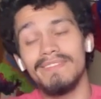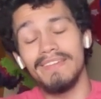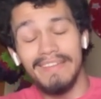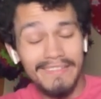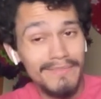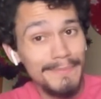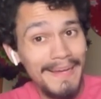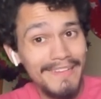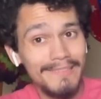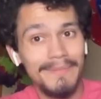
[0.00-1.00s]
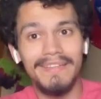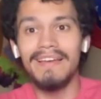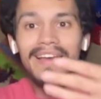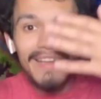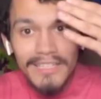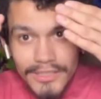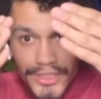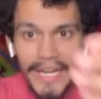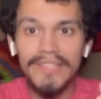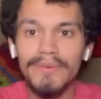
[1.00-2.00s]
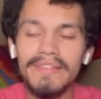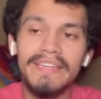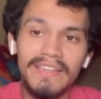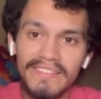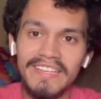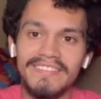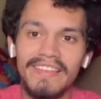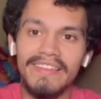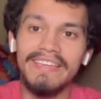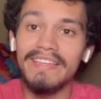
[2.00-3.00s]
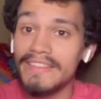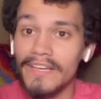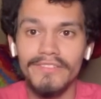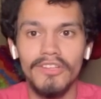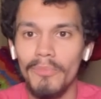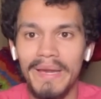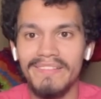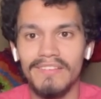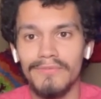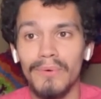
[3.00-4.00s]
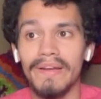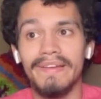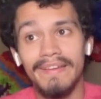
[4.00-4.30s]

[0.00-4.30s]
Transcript: Can get some spots, but genuinely, consistently, there's no basis for it.